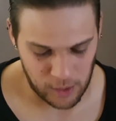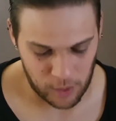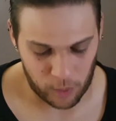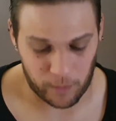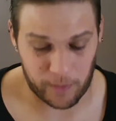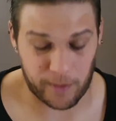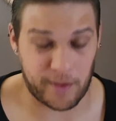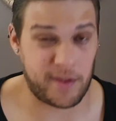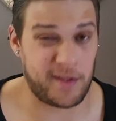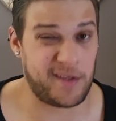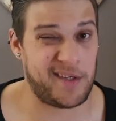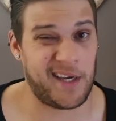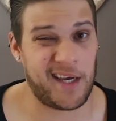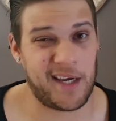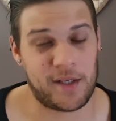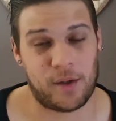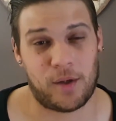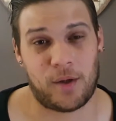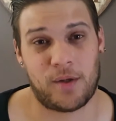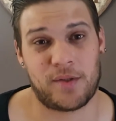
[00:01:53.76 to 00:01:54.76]
although the
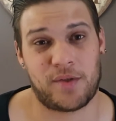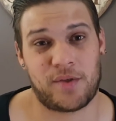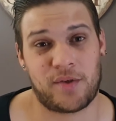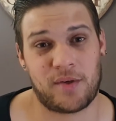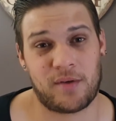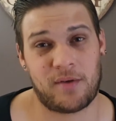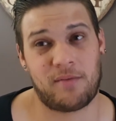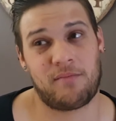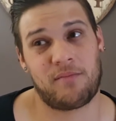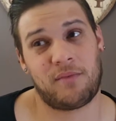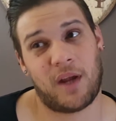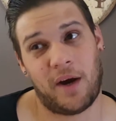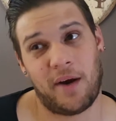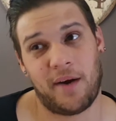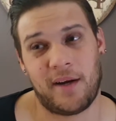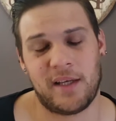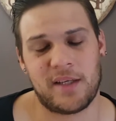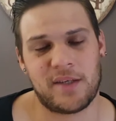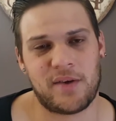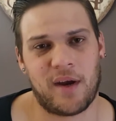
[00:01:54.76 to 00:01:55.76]
Jags are
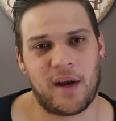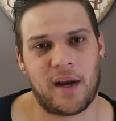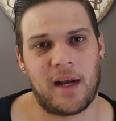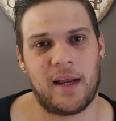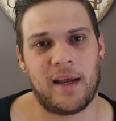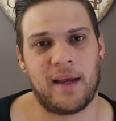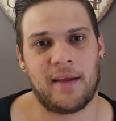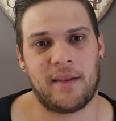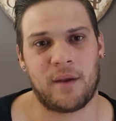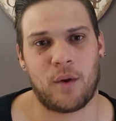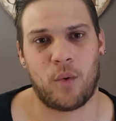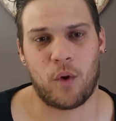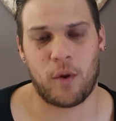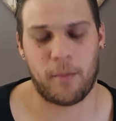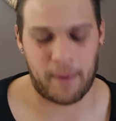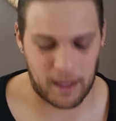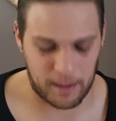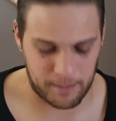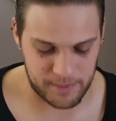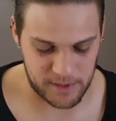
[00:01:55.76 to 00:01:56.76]
currently struggling at the
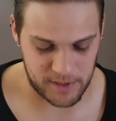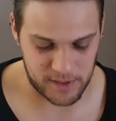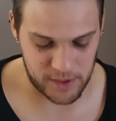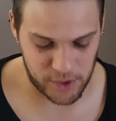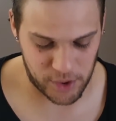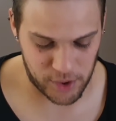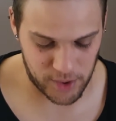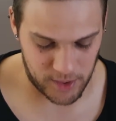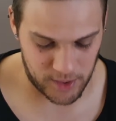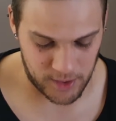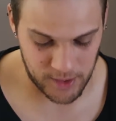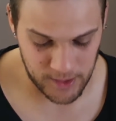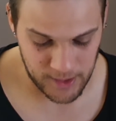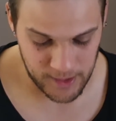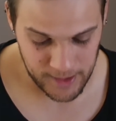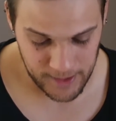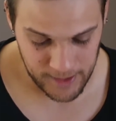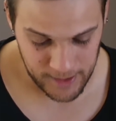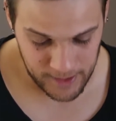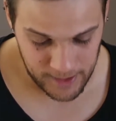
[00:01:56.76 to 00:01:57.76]
quarterback position.
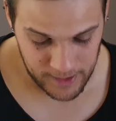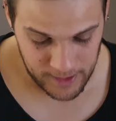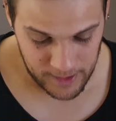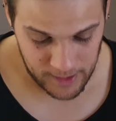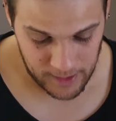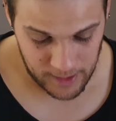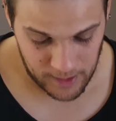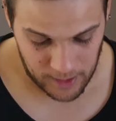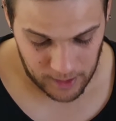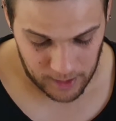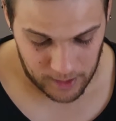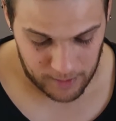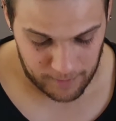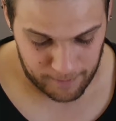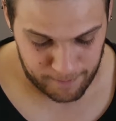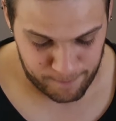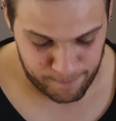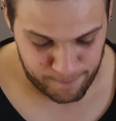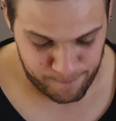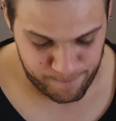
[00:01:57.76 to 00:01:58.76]

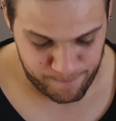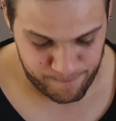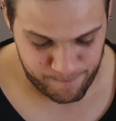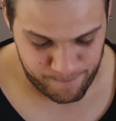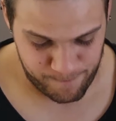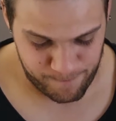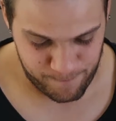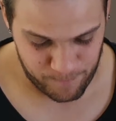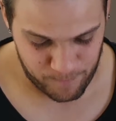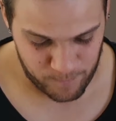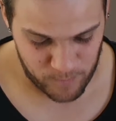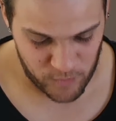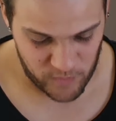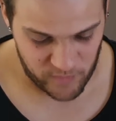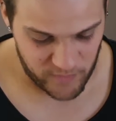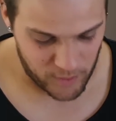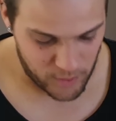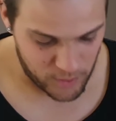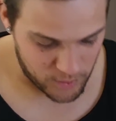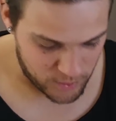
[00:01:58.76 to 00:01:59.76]

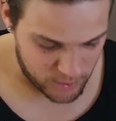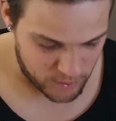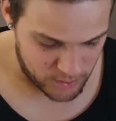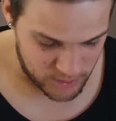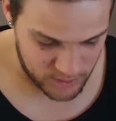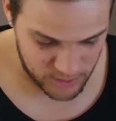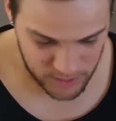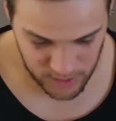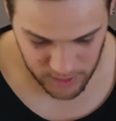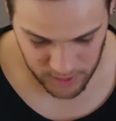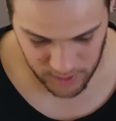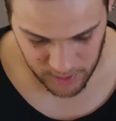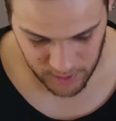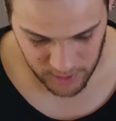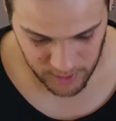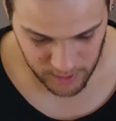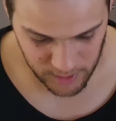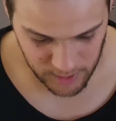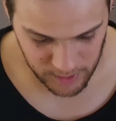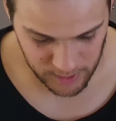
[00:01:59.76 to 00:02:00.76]
Moving on.
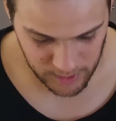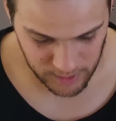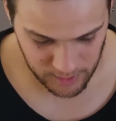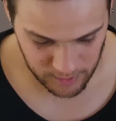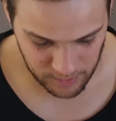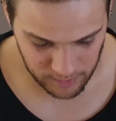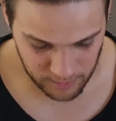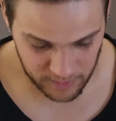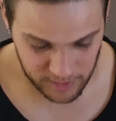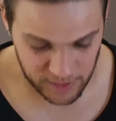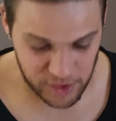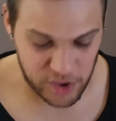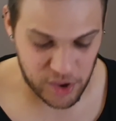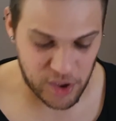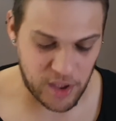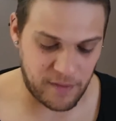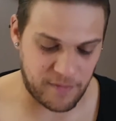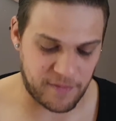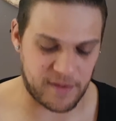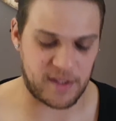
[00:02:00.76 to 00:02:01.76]
The
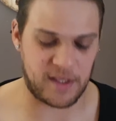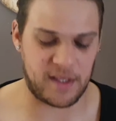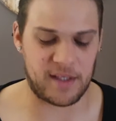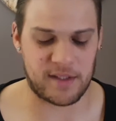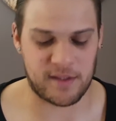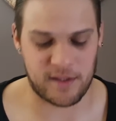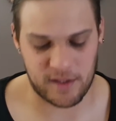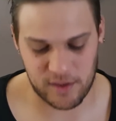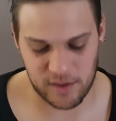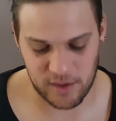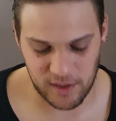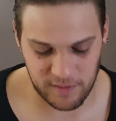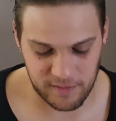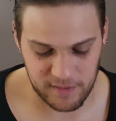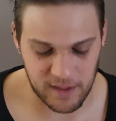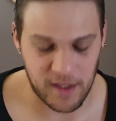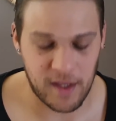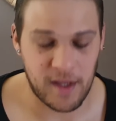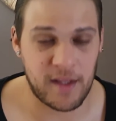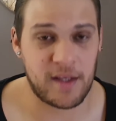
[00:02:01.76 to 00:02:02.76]
Chiefs. The Chiefs